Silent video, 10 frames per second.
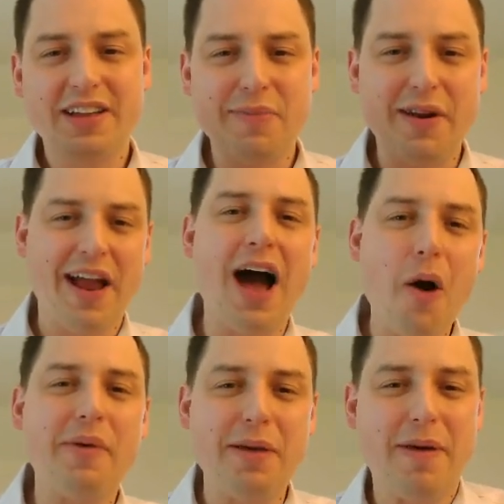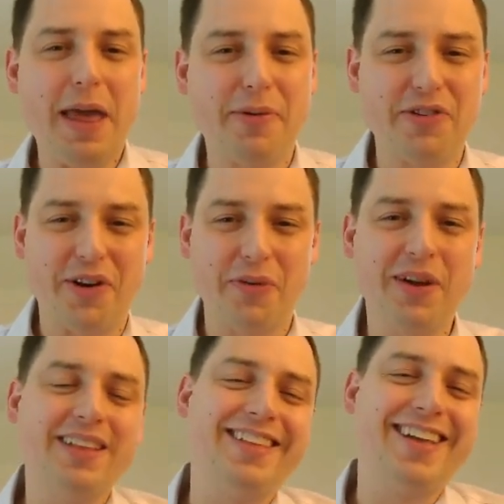how many papers are
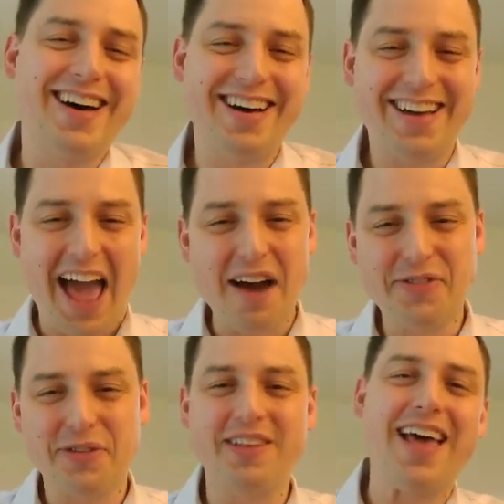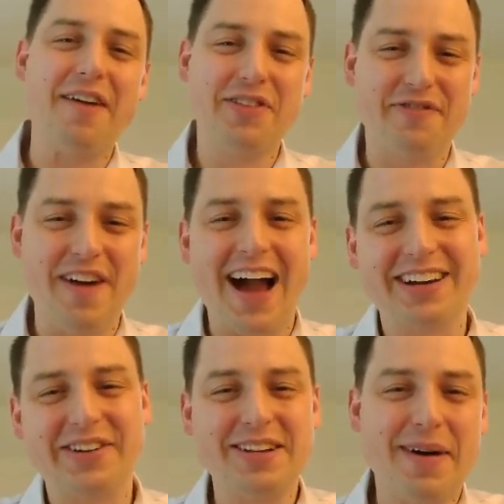written after the
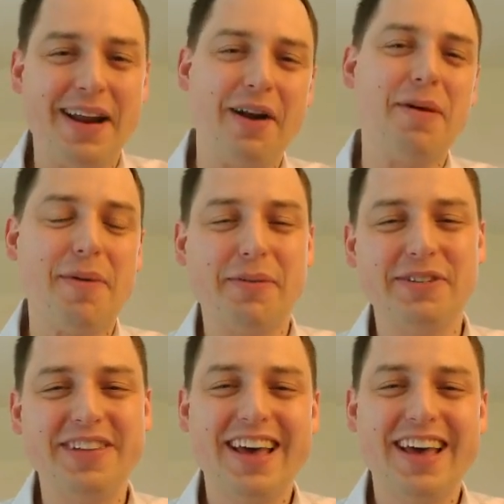fact, right? No matter how many papers